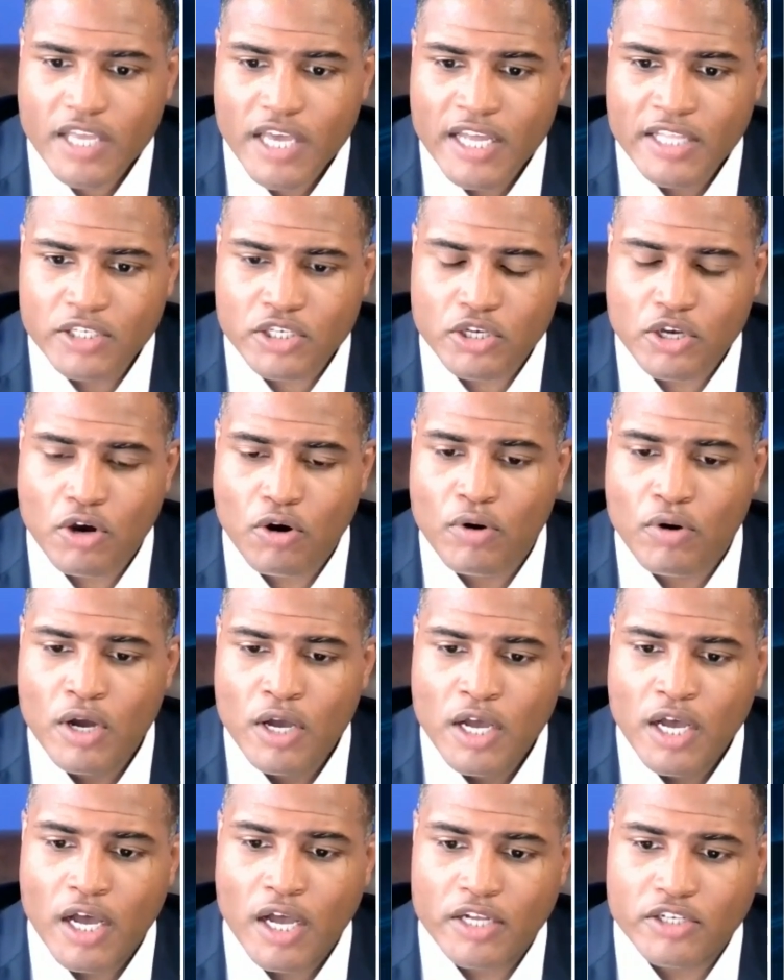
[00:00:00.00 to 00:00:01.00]
And so
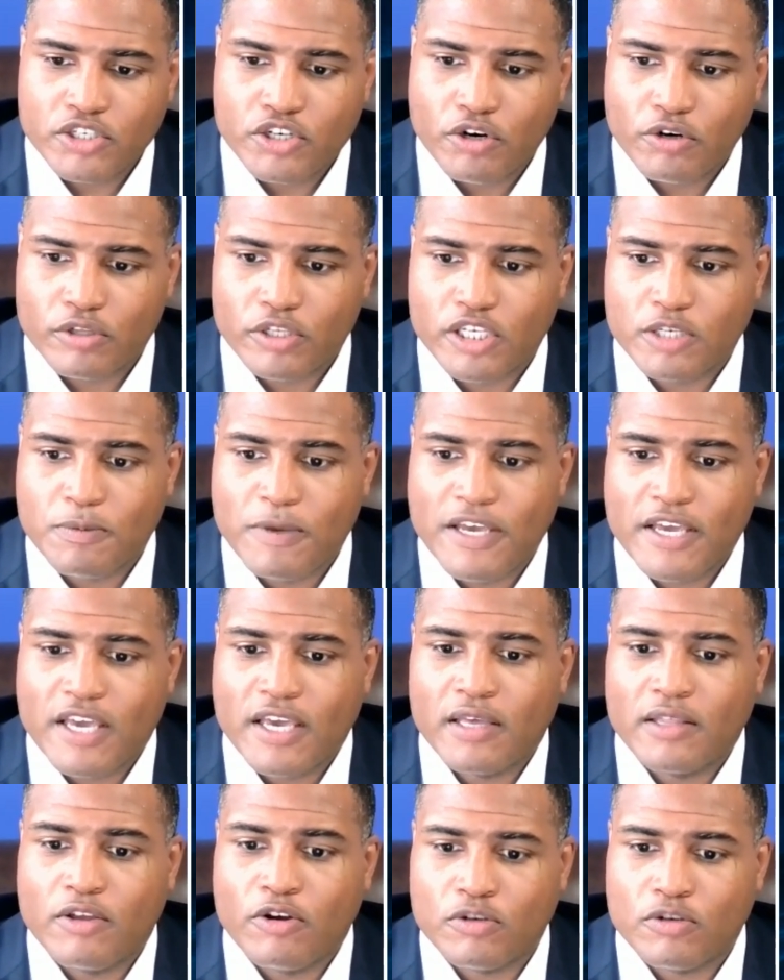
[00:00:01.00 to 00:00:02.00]
generally
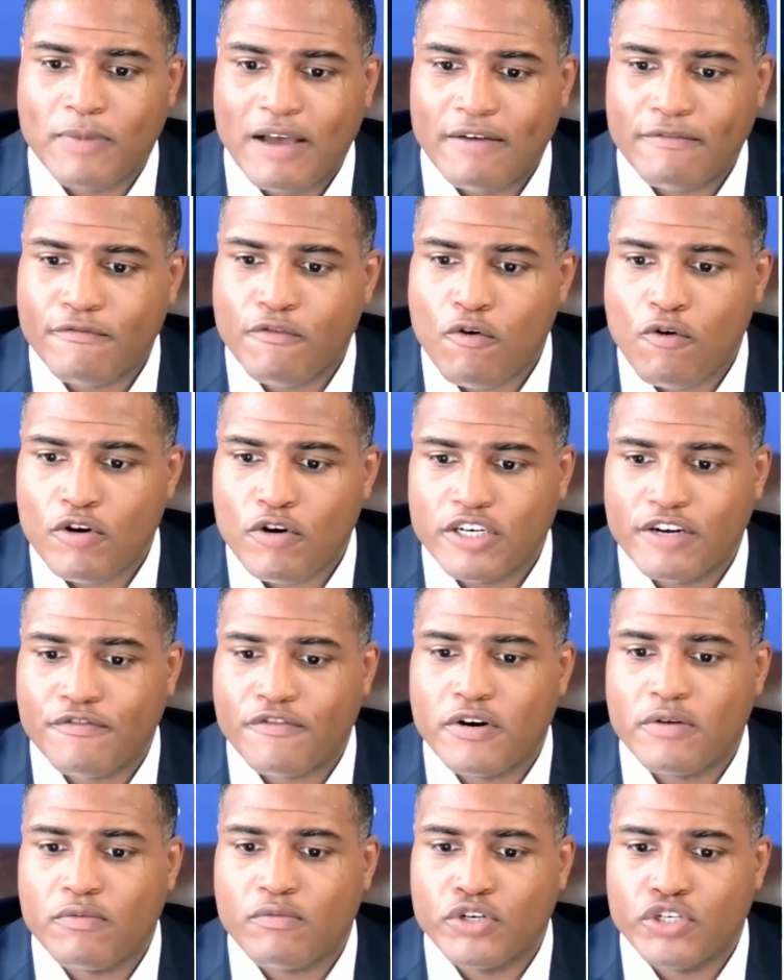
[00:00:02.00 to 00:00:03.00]
speaking, there's about 4
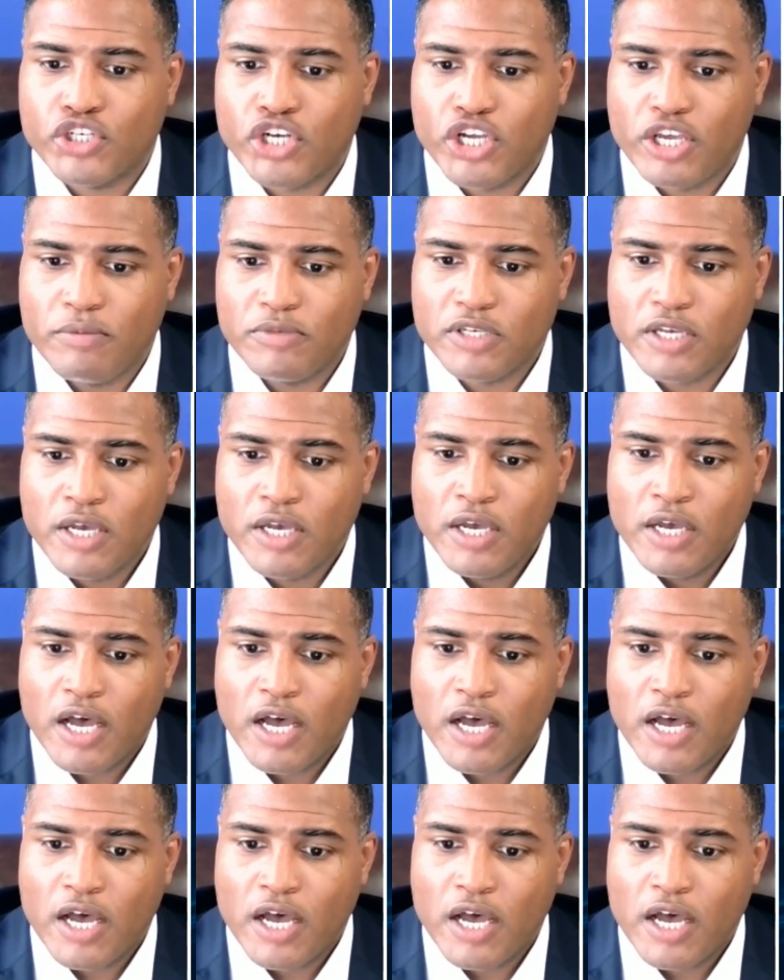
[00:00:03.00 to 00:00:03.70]
different regimes.